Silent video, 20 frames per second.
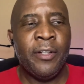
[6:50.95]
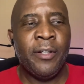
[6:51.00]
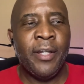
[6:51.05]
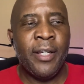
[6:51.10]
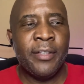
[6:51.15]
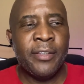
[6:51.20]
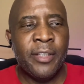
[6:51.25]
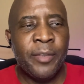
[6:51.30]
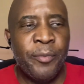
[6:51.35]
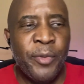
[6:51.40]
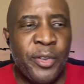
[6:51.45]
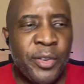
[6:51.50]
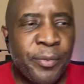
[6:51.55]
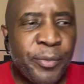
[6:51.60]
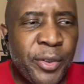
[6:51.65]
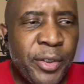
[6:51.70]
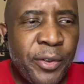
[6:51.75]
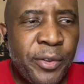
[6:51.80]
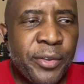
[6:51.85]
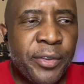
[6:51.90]
as a
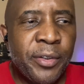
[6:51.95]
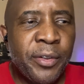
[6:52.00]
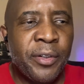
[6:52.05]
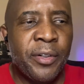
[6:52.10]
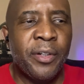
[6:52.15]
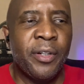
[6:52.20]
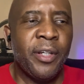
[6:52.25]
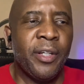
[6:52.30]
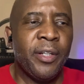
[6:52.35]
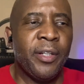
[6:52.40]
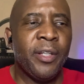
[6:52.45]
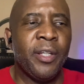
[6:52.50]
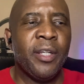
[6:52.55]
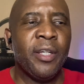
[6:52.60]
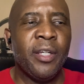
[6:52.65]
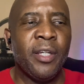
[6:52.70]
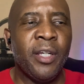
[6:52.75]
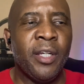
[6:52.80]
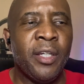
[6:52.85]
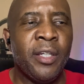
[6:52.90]
music producer
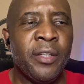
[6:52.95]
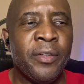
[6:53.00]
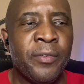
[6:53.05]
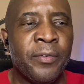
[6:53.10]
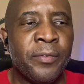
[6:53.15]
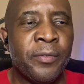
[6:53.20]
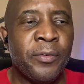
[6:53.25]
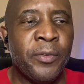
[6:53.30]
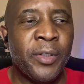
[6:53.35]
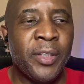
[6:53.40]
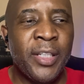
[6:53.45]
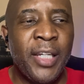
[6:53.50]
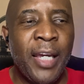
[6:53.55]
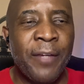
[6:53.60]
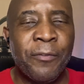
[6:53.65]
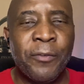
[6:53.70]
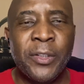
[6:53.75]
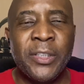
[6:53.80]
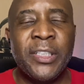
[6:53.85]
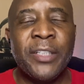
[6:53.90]
and you really
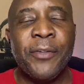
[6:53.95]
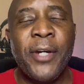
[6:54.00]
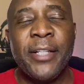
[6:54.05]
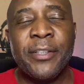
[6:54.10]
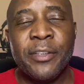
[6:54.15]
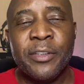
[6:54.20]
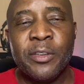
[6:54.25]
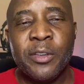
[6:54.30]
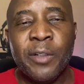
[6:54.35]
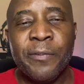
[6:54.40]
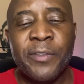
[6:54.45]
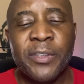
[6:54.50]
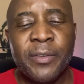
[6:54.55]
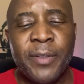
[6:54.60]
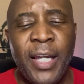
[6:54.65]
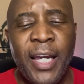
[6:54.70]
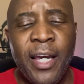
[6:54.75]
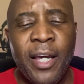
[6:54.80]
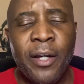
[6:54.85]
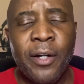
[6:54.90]
haven't scratched the surface
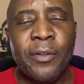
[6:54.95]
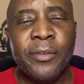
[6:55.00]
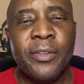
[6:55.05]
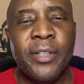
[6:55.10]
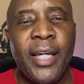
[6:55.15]
of how